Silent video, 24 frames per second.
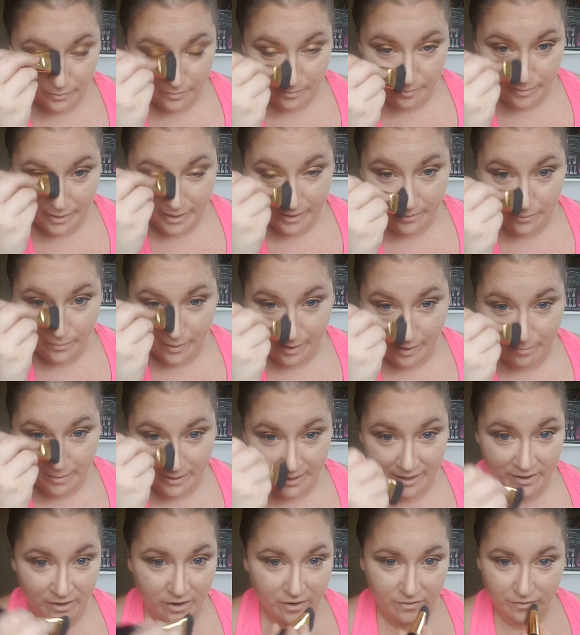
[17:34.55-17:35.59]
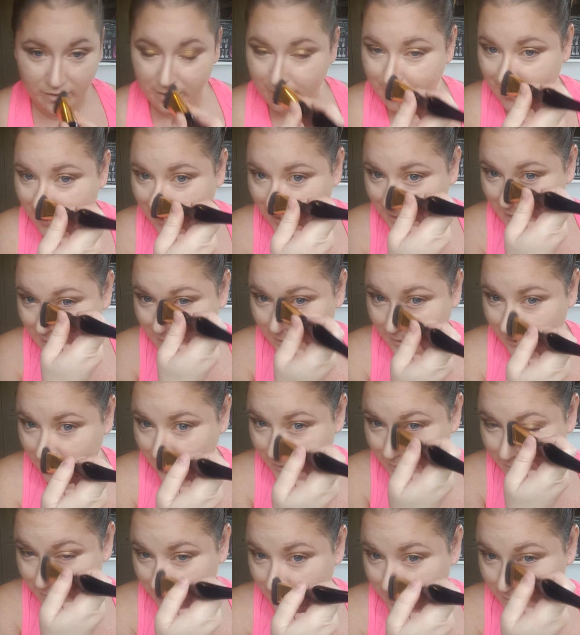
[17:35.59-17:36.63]
by wiping it off on my neck.
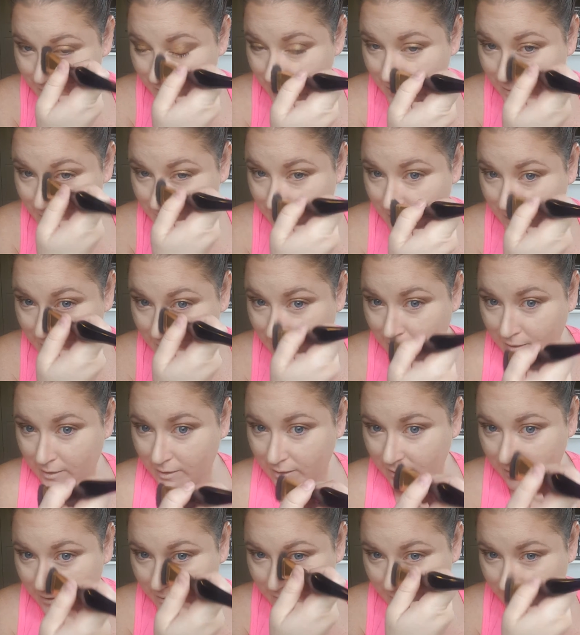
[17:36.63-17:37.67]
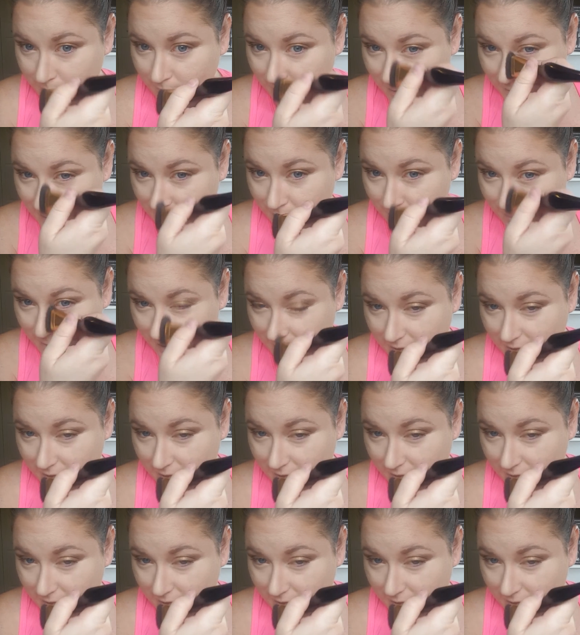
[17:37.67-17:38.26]
I'm blending my